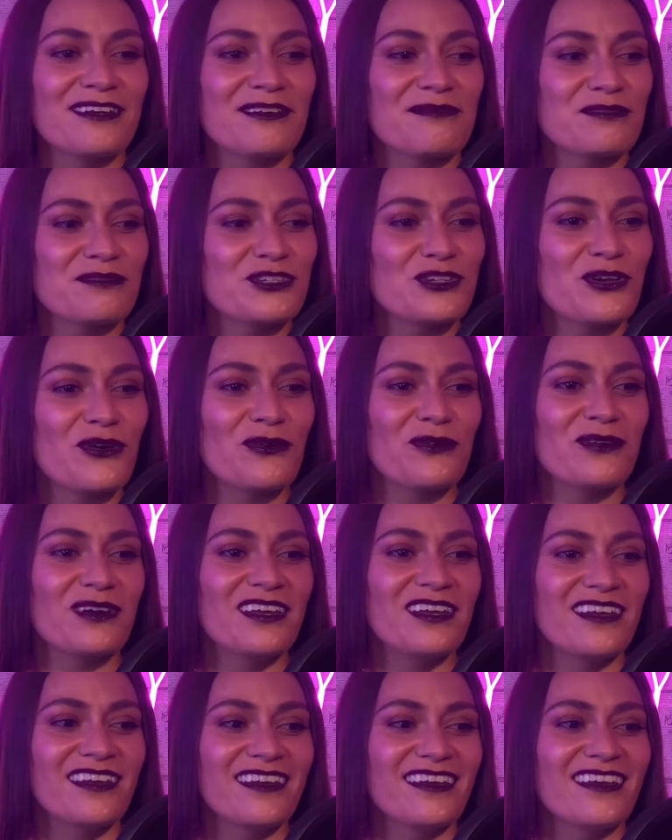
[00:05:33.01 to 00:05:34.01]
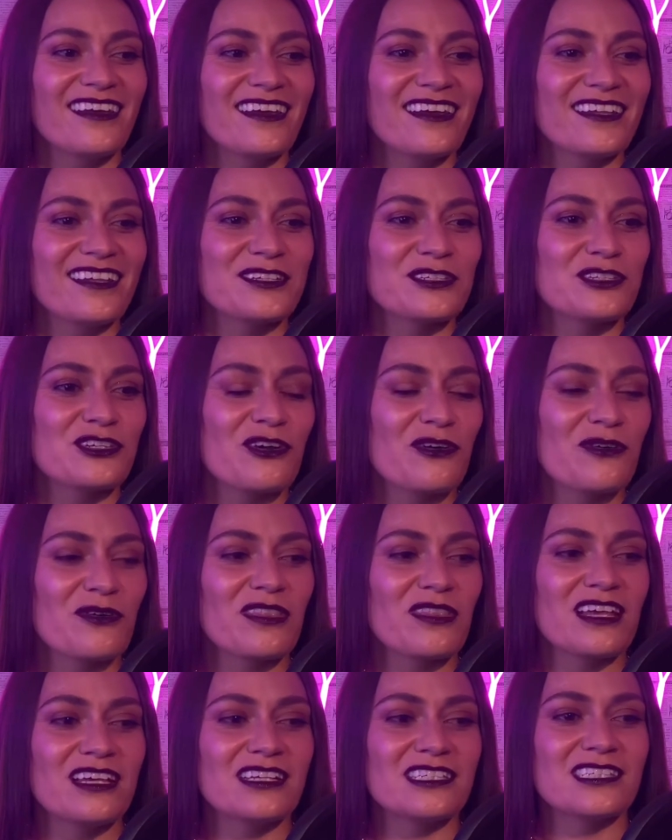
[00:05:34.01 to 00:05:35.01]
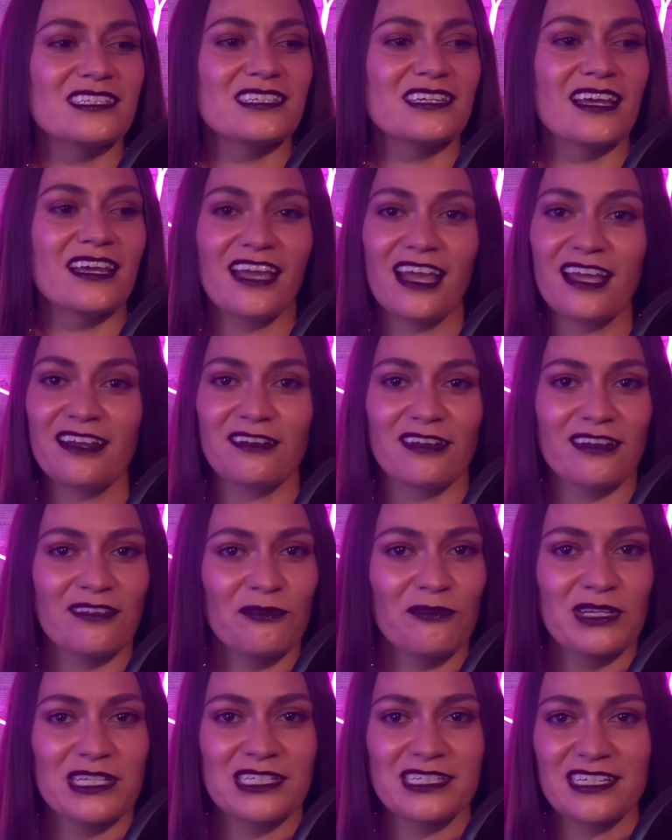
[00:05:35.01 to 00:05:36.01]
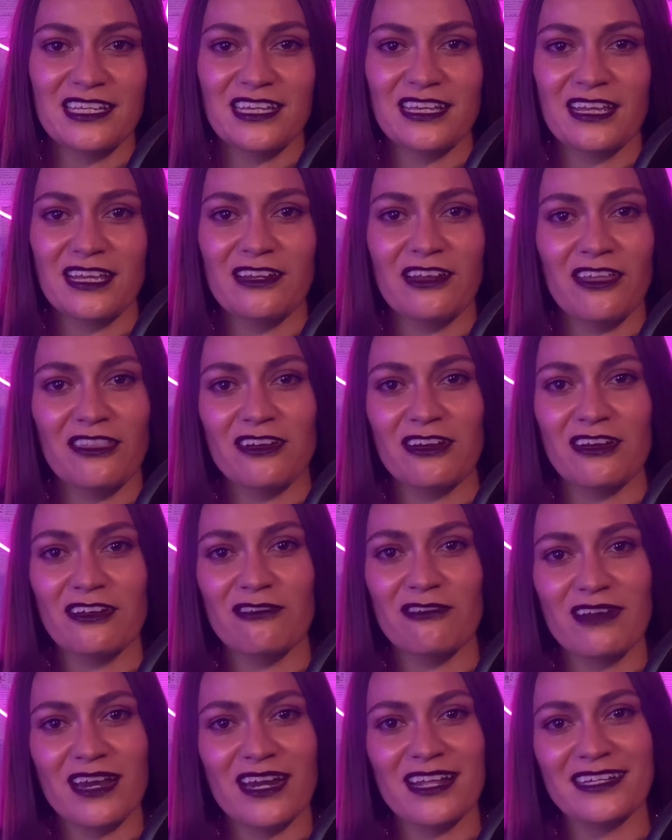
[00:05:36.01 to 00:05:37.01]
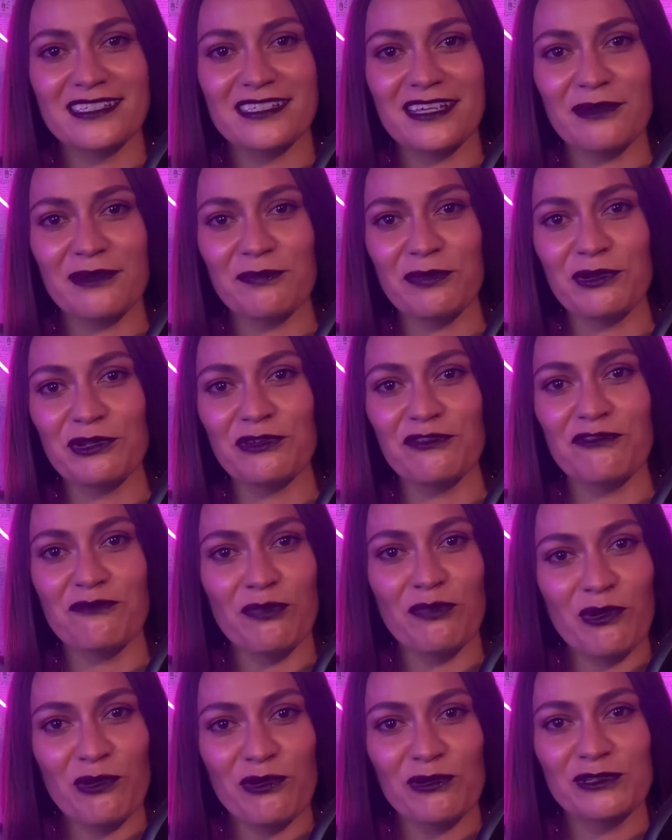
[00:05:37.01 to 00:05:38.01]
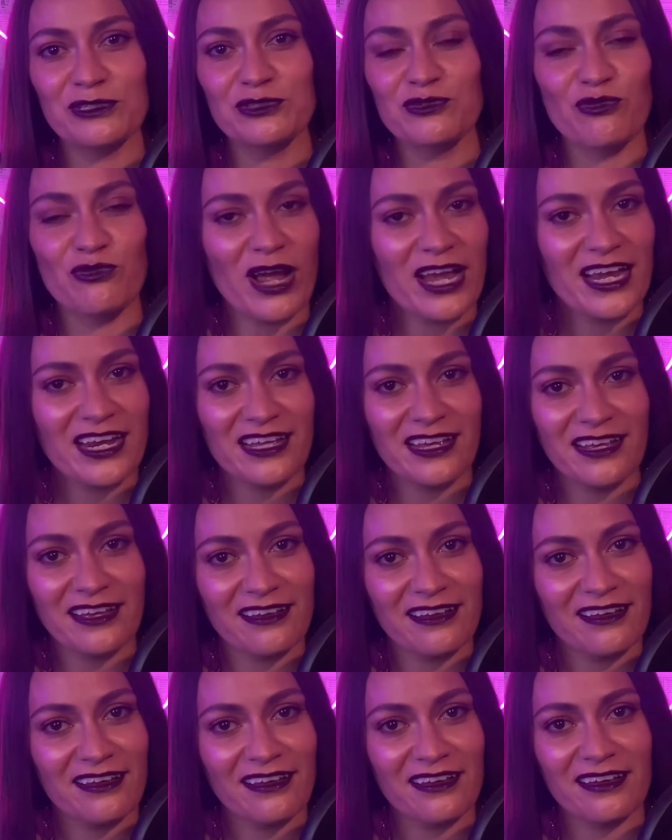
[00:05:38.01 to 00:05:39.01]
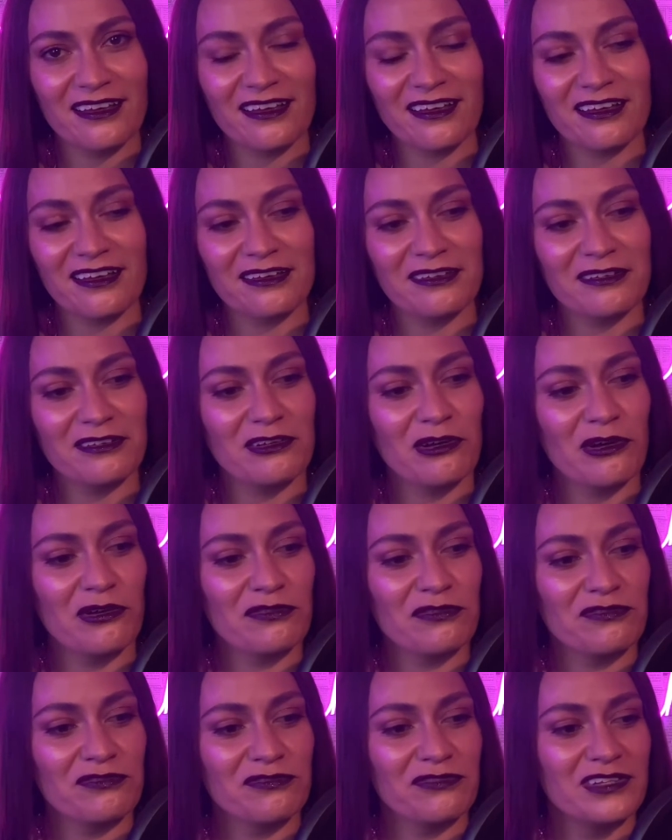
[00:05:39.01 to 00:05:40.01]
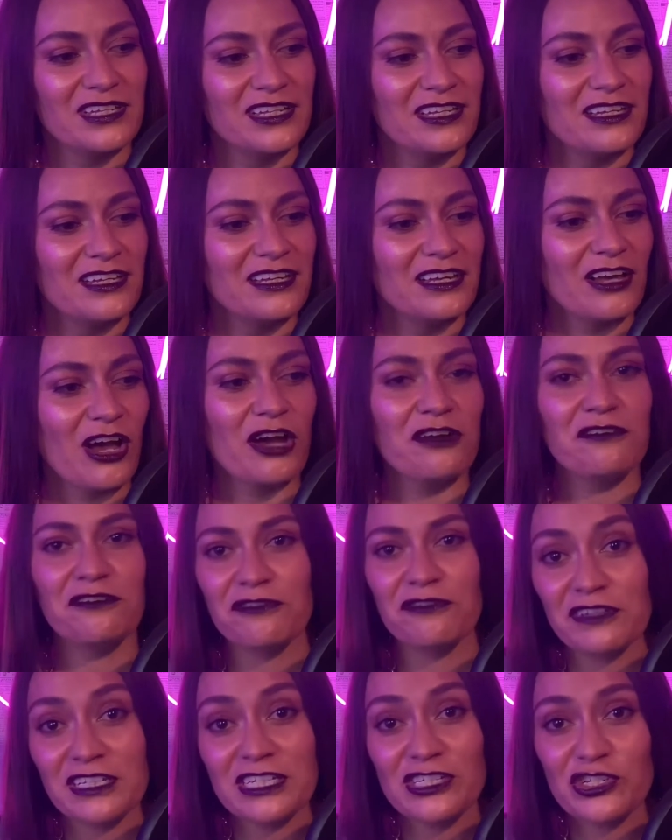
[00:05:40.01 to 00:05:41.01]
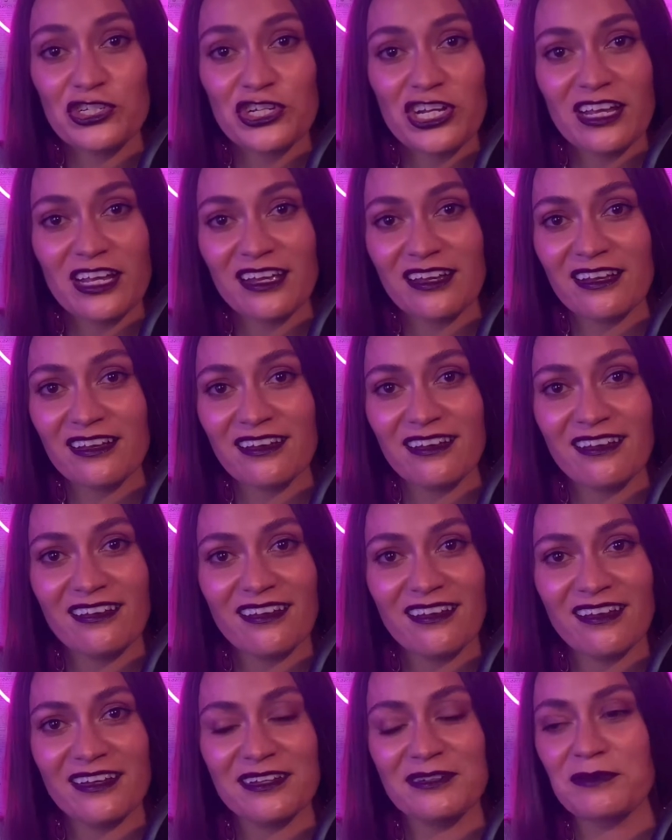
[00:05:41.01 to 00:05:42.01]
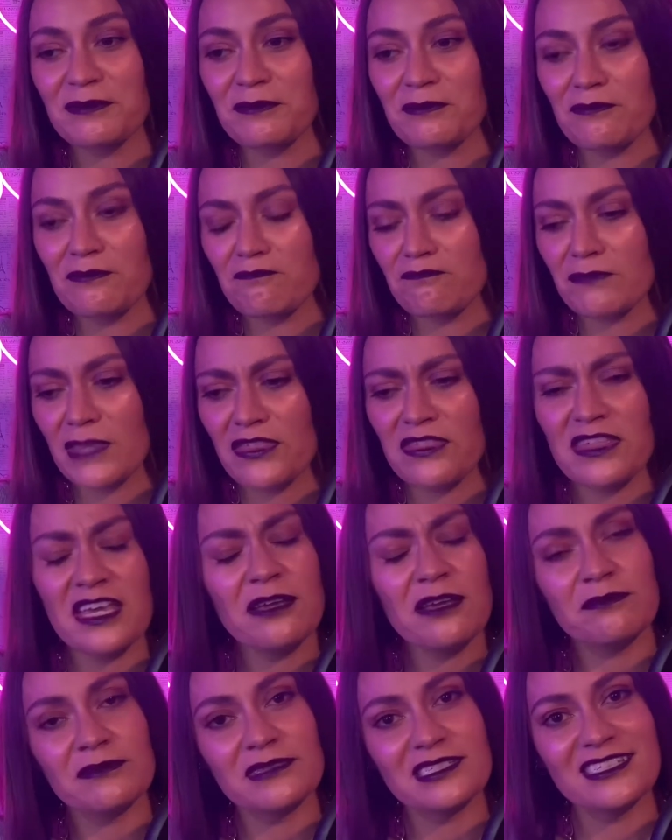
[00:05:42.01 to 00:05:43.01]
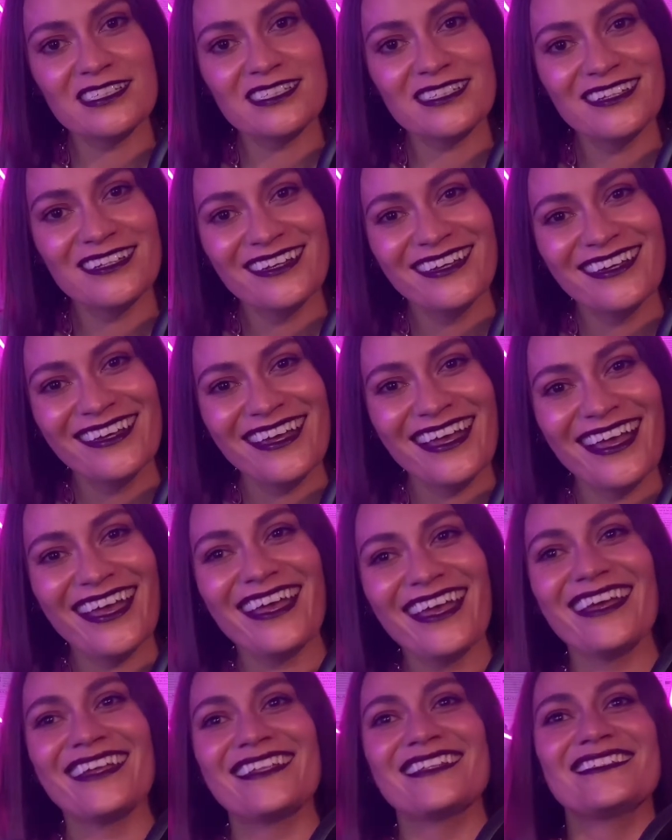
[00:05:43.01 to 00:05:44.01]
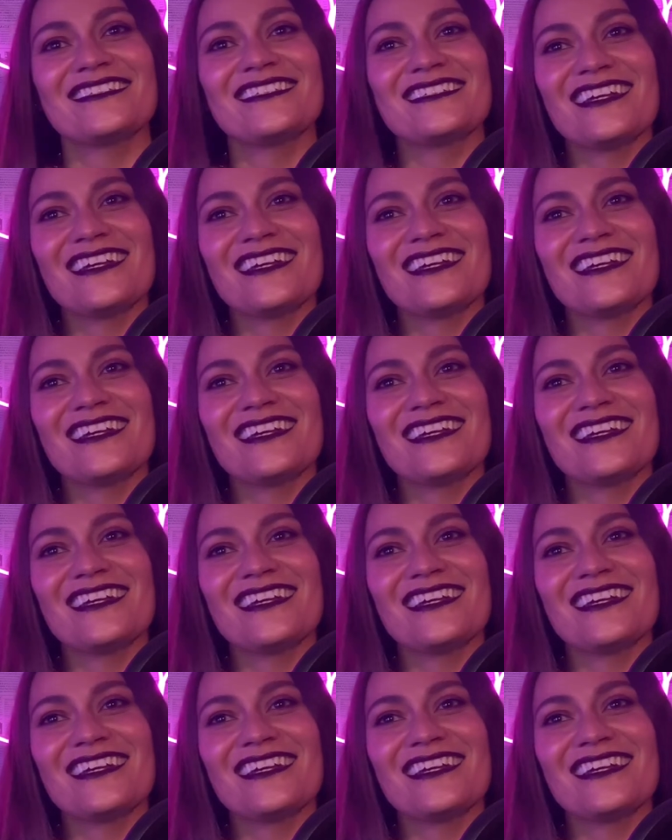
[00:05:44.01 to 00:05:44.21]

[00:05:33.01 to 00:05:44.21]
So it's, again, we see another great example of bold writing, of unflinching themes, and